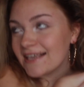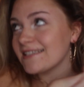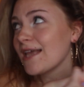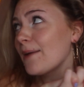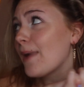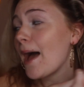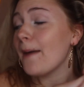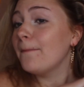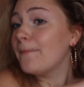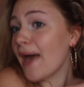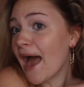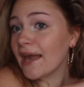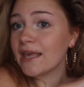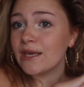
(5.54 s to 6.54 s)
is up? I'm
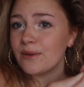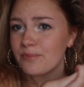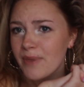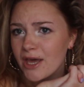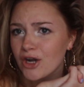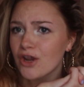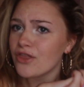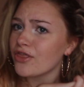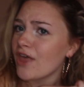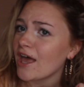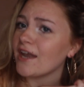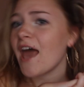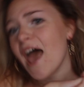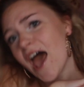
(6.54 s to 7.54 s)
back and better
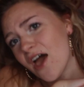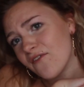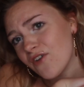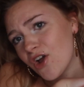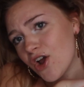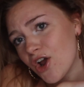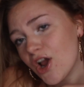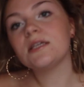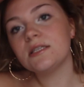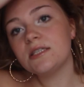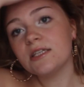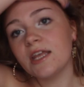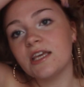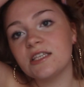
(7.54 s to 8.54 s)
than ever. In
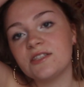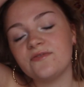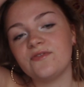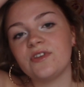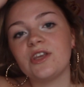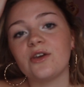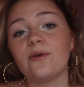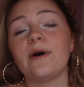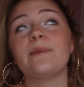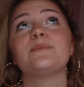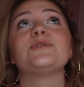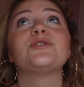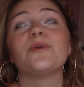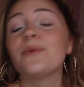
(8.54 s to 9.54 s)
today's video, I'm
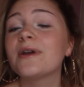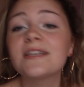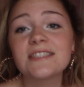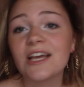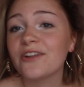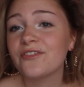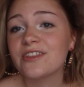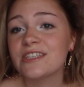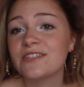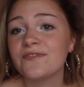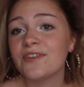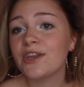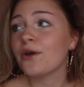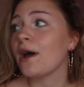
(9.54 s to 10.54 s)
super excited for this
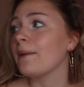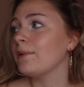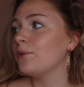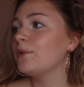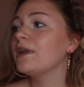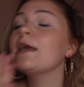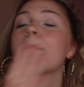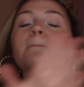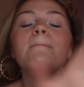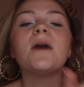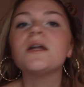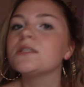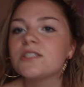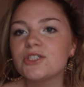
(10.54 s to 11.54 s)
video. I've been waiting
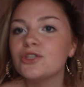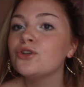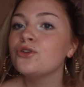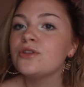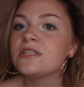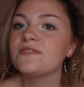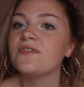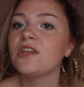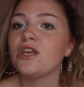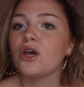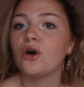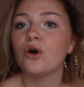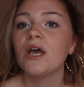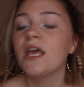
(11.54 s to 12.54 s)
months to do this
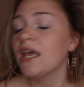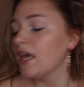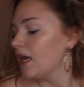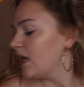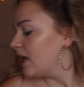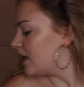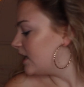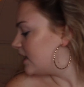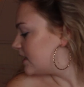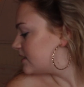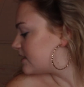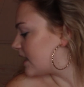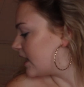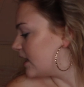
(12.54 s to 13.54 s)
video. It
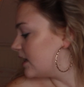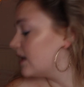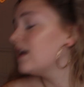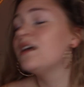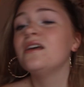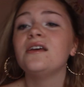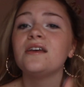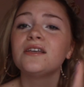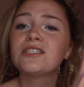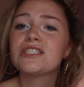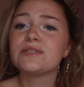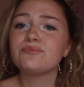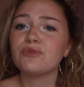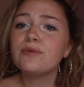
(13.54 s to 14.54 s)
is a
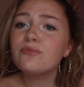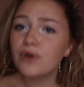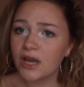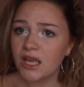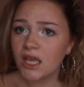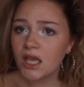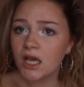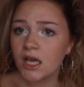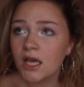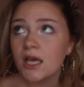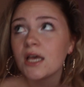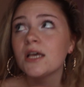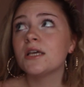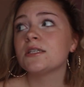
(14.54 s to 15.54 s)
spring break
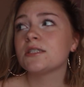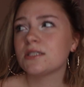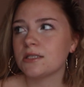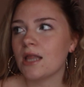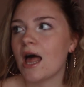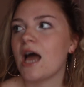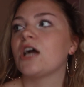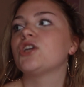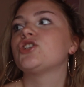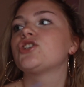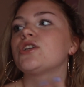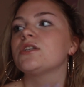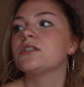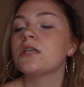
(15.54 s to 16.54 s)

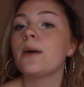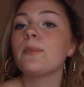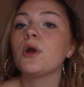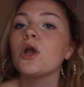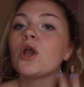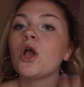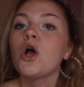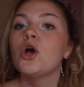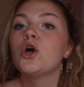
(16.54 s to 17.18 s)
slash summer